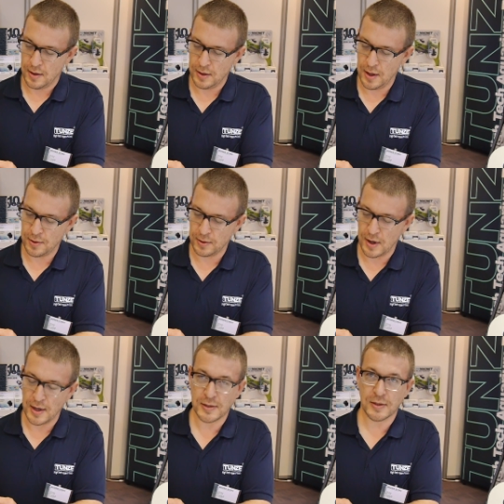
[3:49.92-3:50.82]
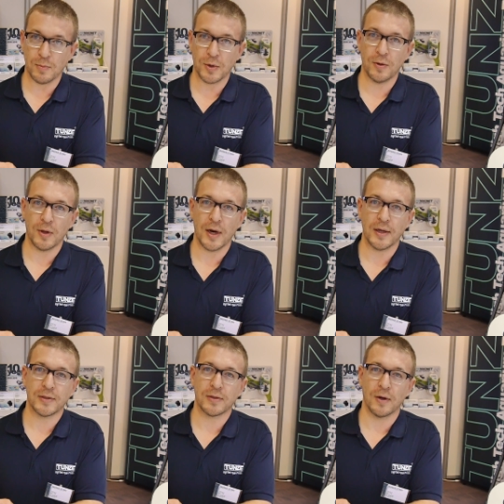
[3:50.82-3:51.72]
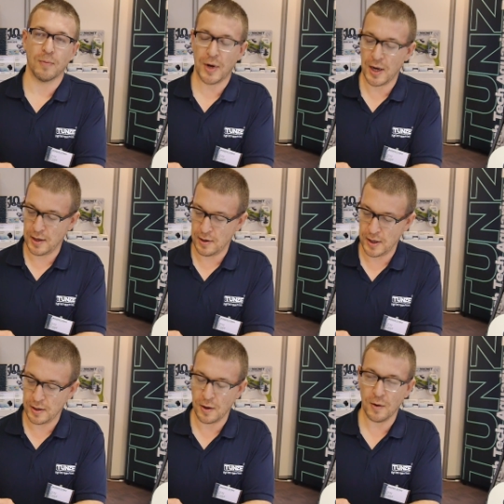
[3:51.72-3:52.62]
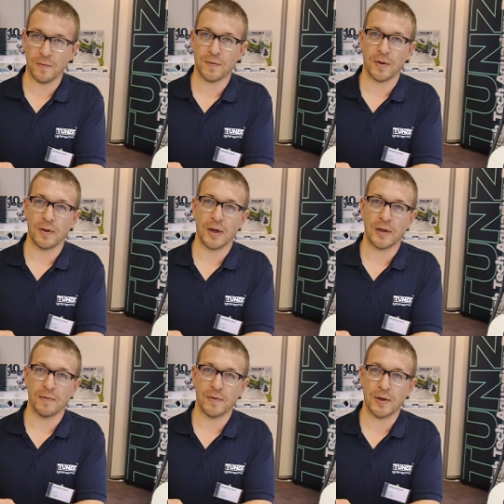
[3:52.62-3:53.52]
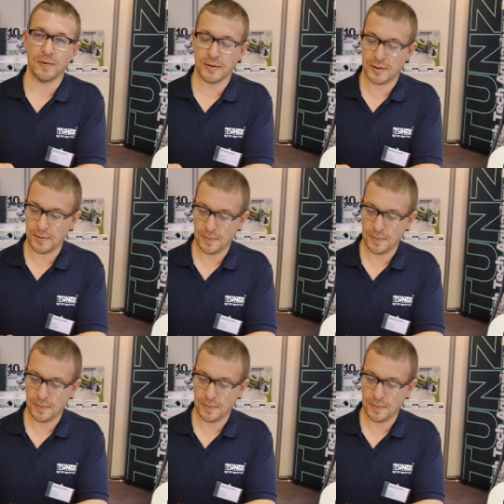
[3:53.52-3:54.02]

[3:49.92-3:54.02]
The other lights, the blue lights, are a binary code for the length of use.